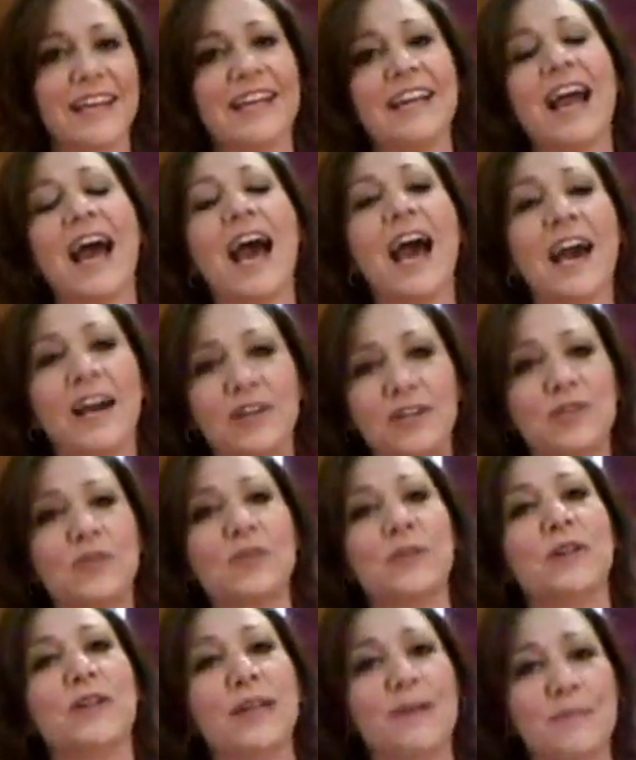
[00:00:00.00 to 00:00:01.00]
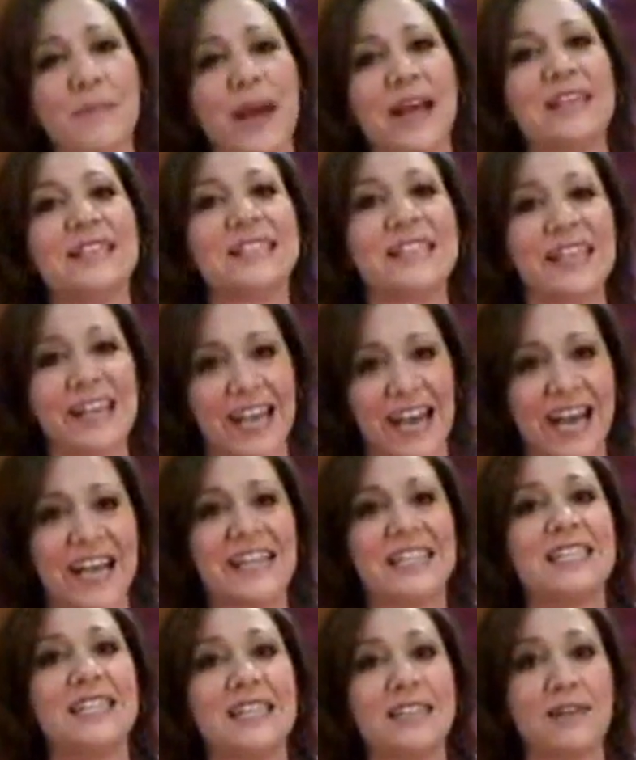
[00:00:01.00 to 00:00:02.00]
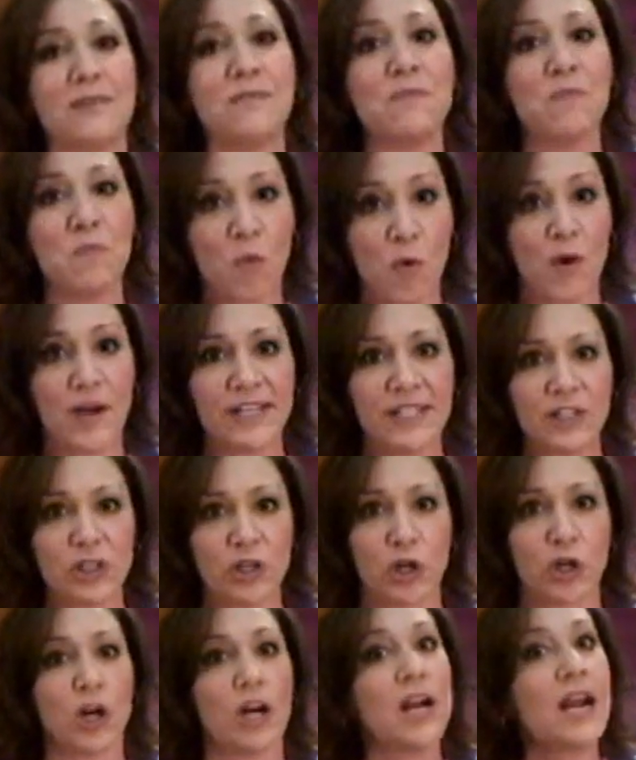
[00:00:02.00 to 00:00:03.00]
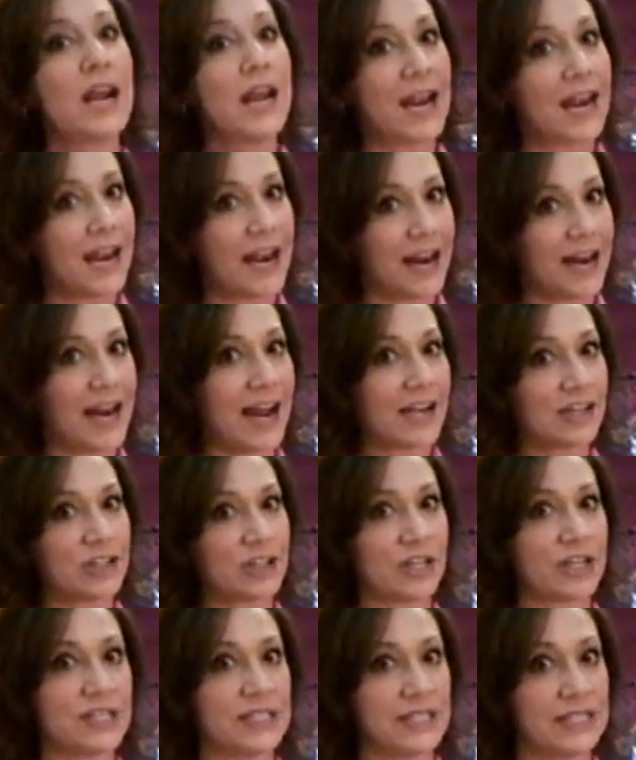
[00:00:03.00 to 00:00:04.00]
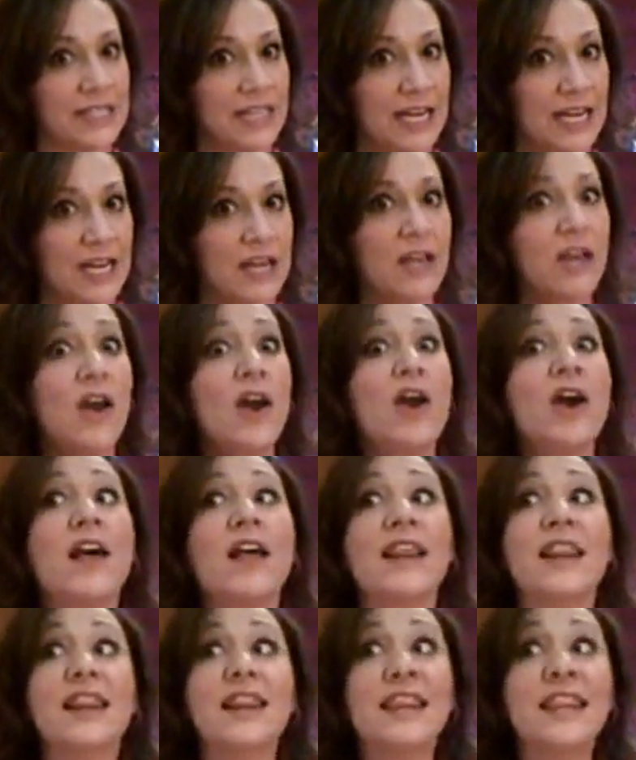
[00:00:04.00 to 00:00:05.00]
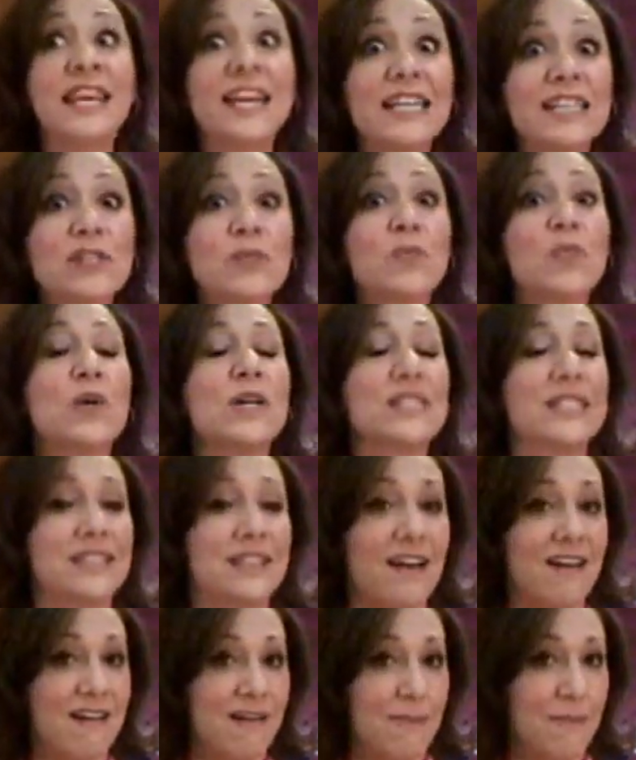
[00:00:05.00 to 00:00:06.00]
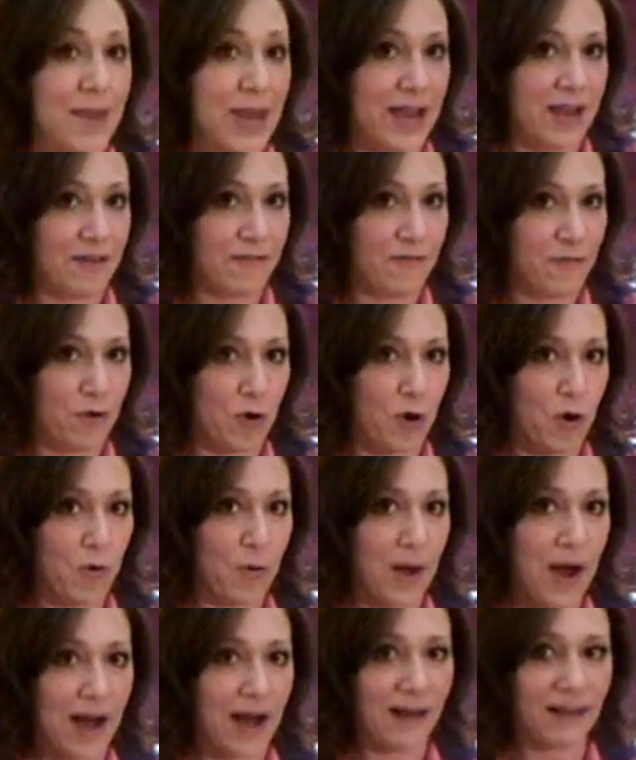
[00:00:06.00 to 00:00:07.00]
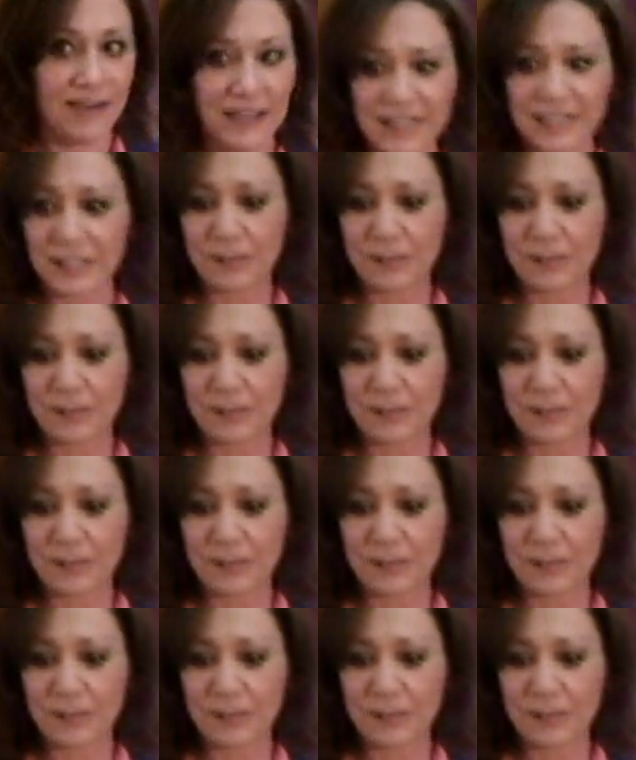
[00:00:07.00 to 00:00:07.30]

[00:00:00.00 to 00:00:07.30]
It actually makes the cake moister. And as you can see, this one's gonna bake for a while.